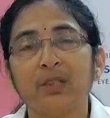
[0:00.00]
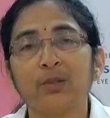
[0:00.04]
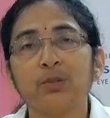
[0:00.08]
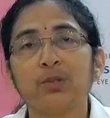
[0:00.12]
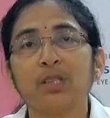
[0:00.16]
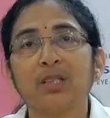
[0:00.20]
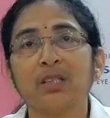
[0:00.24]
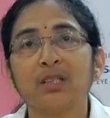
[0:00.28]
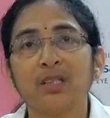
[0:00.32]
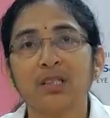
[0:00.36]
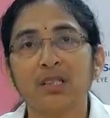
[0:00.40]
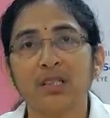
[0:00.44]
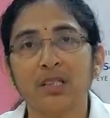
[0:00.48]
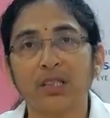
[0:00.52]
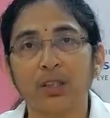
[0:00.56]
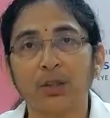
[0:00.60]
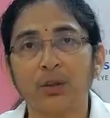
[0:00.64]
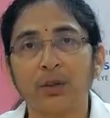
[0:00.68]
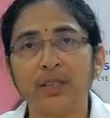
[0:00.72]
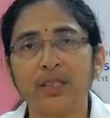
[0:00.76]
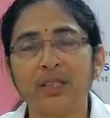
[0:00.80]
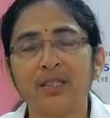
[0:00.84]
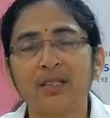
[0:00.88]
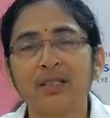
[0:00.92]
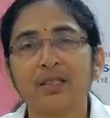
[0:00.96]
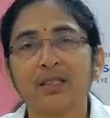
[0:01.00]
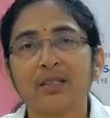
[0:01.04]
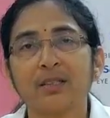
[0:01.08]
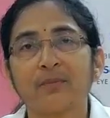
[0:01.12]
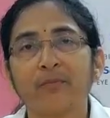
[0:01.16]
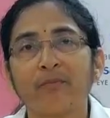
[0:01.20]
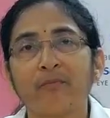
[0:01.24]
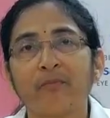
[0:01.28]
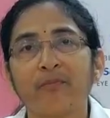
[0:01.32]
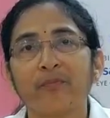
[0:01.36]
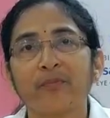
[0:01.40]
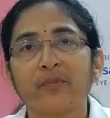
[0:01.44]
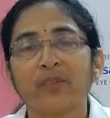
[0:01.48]
using steroids,
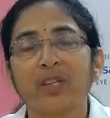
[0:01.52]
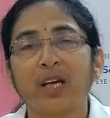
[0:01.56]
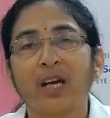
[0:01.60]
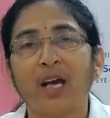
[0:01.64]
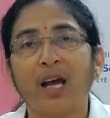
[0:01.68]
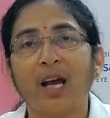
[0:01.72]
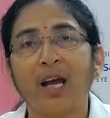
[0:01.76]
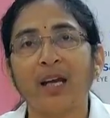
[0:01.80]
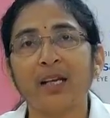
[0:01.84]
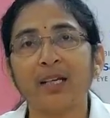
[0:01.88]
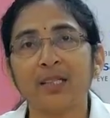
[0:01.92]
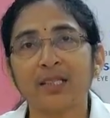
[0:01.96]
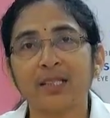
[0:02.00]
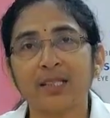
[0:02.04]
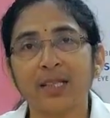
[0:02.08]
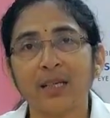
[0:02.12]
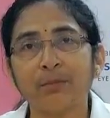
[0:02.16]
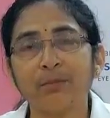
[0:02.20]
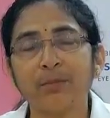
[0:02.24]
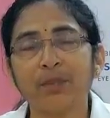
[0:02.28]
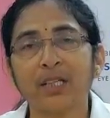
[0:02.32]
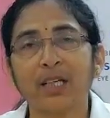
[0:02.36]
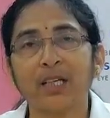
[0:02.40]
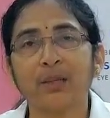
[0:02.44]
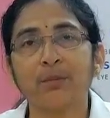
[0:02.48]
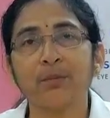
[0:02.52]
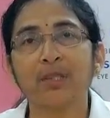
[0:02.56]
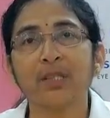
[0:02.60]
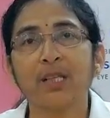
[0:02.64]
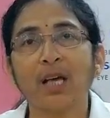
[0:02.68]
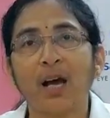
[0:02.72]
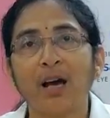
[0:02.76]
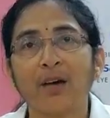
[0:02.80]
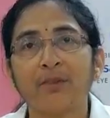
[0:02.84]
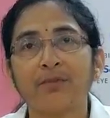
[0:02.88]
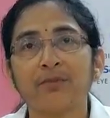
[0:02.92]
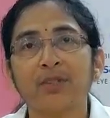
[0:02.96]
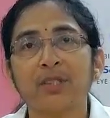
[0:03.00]
and sometimes
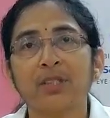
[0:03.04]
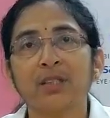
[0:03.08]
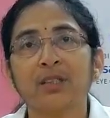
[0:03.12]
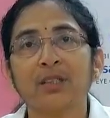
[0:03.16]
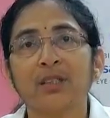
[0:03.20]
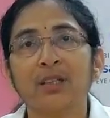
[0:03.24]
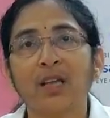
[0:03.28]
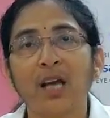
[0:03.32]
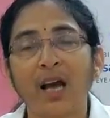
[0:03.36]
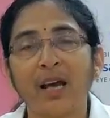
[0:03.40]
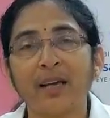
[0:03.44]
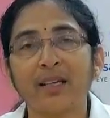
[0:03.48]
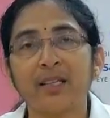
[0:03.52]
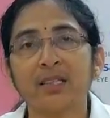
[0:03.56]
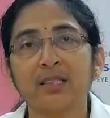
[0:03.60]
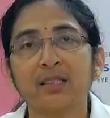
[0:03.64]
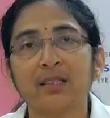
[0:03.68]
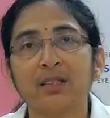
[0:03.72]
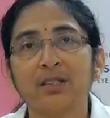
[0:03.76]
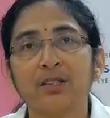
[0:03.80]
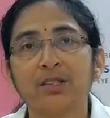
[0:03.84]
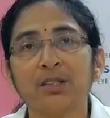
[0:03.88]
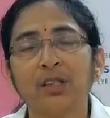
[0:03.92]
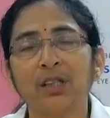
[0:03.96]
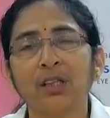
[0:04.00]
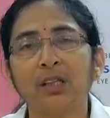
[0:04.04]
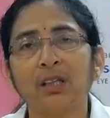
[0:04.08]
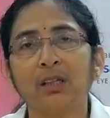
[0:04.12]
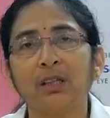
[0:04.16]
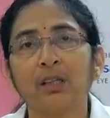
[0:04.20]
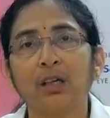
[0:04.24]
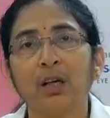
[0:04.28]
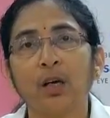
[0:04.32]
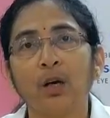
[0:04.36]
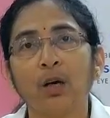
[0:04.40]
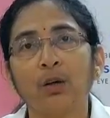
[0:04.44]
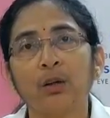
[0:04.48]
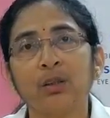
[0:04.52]
after an eye surgery
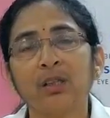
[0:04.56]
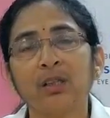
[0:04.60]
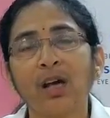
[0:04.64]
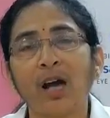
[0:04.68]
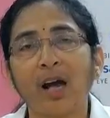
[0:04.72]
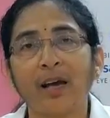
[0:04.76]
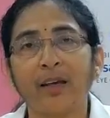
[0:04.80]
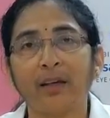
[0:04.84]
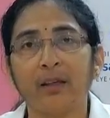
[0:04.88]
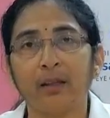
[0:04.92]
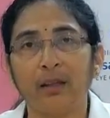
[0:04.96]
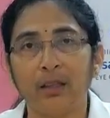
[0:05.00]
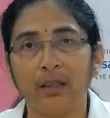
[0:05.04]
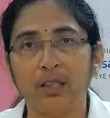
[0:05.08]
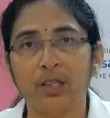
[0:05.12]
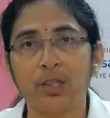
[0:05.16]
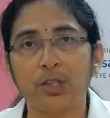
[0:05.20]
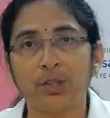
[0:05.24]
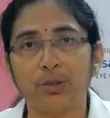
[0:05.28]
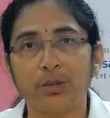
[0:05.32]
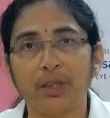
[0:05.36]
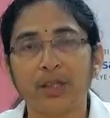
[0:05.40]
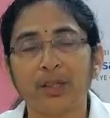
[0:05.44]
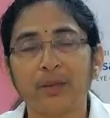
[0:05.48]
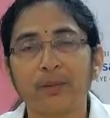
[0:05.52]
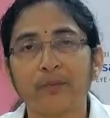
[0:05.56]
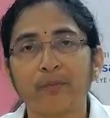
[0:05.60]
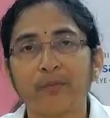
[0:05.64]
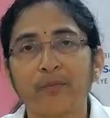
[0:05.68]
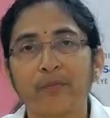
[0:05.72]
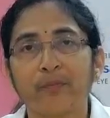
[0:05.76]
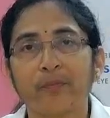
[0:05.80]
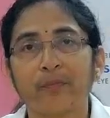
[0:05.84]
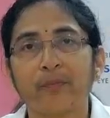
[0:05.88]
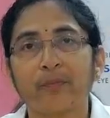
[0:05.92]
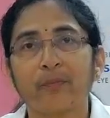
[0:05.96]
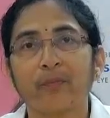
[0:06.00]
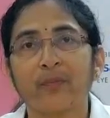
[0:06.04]
or an eye injury.
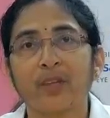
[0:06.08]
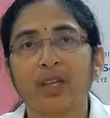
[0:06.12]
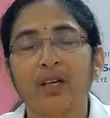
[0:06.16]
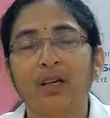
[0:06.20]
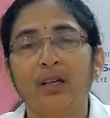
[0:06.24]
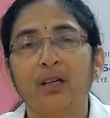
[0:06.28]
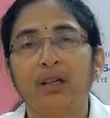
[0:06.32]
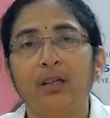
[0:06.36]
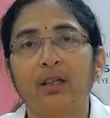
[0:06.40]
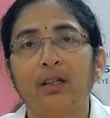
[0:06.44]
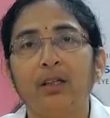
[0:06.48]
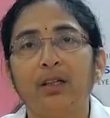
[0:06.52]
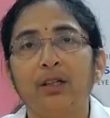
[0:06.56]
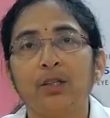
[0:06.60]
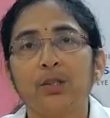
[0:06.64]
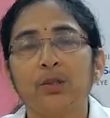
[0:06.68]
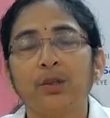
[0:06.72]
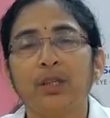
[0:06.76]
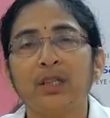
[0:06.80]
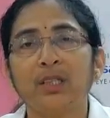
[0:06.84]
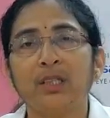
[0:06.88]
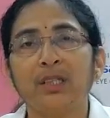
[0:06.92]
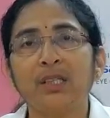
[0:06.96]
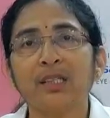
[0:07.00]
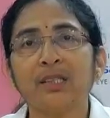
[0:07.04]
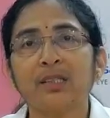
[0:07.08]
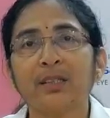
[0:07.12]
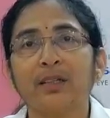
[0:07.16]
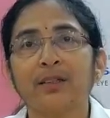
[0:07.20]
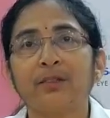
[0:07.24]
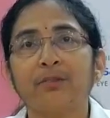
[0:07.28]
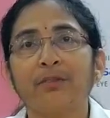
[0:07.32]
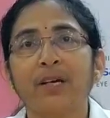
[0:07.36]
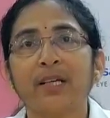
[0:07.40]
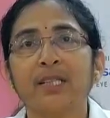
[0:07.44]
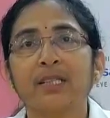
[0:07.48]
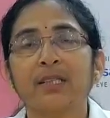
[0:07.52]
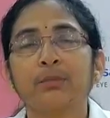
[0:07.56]
So it is
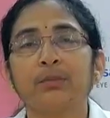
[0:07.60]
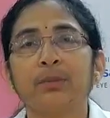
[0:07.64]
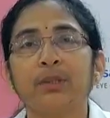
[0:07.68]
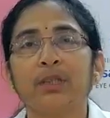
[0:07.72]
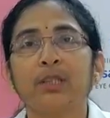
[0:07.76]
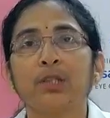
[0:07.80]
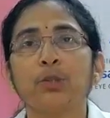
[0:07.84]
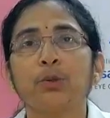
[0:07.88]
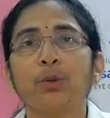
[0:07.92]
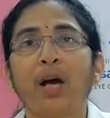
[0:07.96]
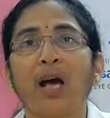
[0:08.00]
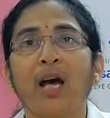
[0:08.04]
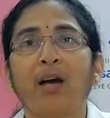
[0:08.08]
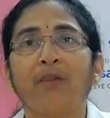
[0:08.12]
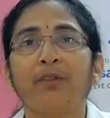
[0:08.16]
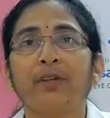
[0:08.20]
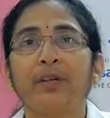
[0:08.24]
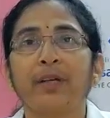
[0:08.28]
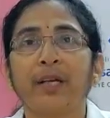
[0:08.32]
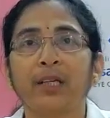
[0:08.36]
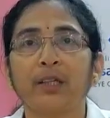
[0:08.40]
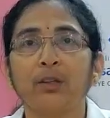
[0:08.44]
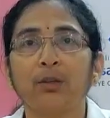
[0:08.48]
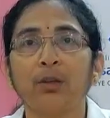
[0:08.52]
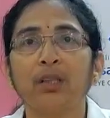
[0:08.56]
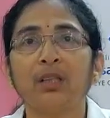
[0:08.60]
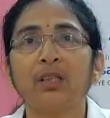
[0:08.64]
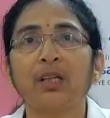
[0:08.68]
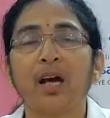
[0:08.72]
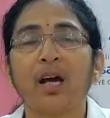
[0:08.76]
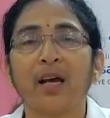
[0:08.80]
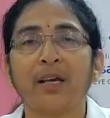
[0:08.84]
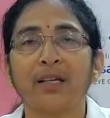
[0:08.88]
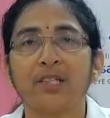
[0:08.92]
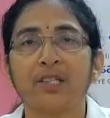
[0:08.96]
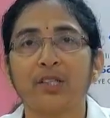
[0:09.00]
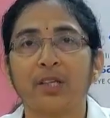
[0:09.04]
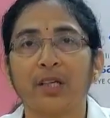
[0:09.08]
advisable to have a regular
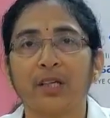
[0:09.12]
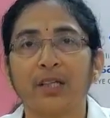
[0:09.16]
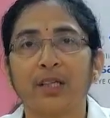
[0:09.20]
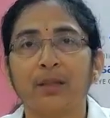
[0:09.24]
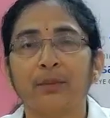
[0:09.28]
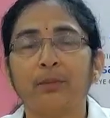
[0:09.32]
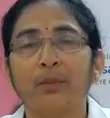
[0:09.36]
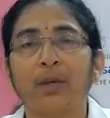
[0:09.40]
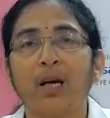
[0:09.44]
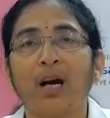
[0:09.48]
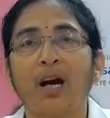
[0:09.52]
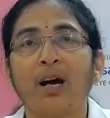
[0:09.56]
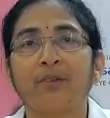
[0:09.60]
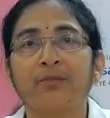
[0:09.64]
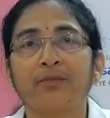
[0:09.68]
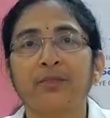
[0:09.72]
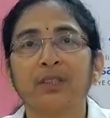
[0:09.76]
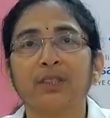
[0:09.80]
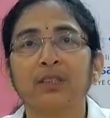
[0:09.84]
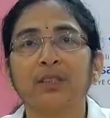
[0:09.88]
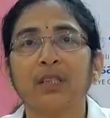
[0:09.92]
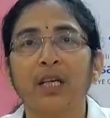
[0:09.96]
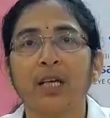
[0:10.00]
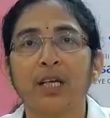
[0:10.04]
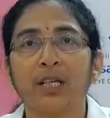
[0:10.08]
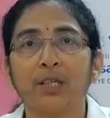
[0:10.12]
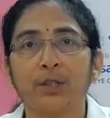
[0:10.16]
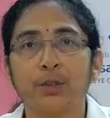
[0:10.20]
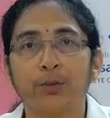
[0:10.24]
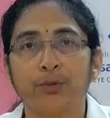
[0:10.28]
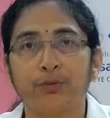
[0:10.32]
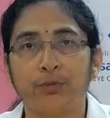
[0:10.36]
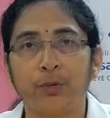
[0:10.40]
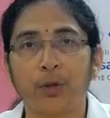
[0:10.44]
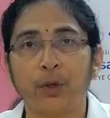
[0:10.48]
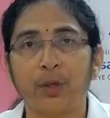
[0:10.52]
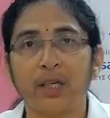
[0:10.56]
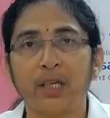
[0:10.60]
eye checkup after the age
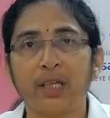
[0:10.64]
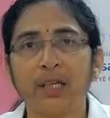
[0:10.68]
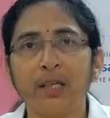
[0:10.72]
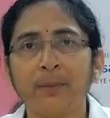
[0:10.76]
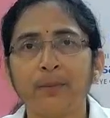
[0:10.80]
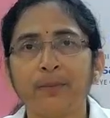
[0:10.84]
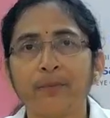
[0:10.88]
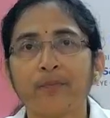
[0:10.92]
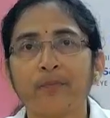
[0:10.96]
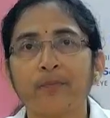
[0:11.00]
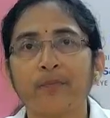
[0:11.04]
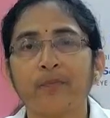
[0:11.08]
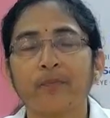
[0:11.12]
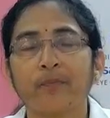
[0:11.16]
of 40.